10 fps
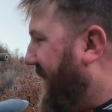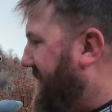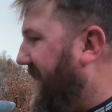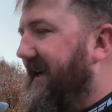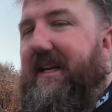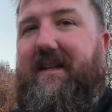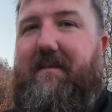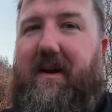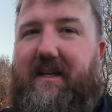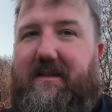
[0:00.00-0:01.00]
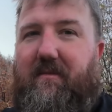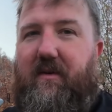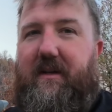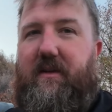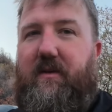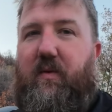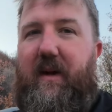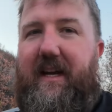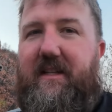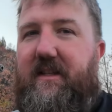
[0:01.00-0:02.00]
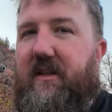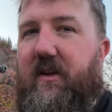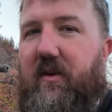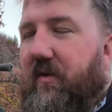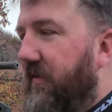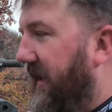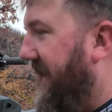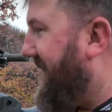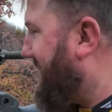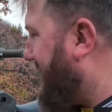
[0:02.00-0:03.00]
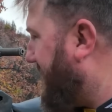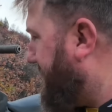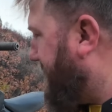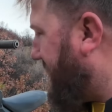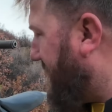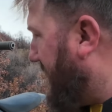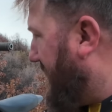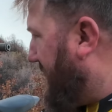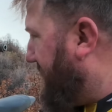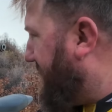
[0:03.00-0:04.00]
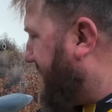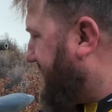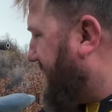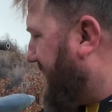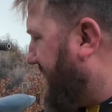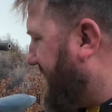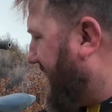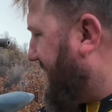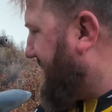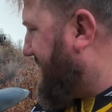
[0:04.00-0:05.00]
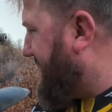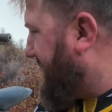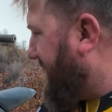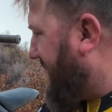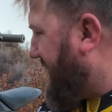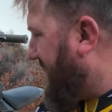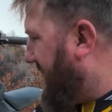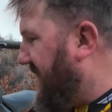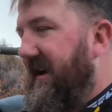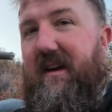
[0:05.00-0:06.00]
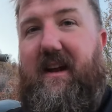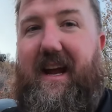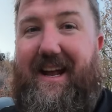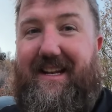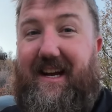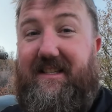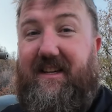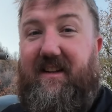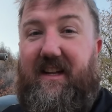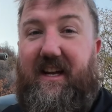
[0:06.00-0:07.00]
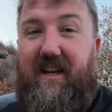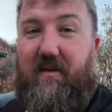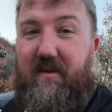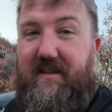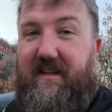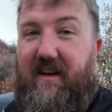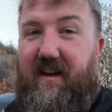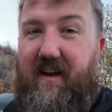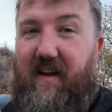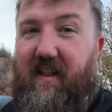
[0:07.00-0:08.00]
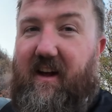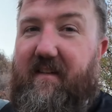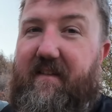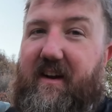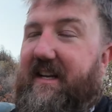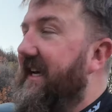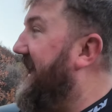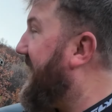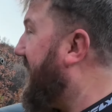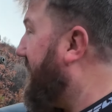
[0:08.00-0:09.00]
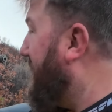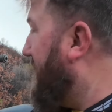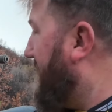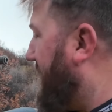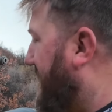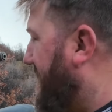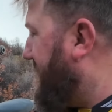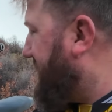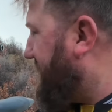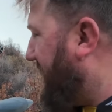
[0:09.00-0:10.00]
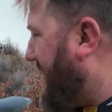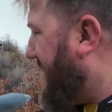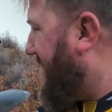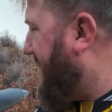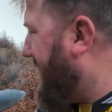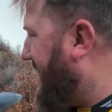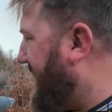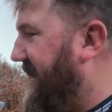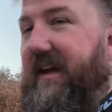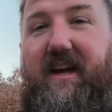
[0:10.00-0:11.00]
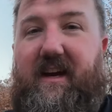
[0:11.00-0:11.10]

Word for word: I might need to make some more tweaks to the setup there, but uh, nice and sturdy and nice and clean. It was a lot of fun to get out on this ride and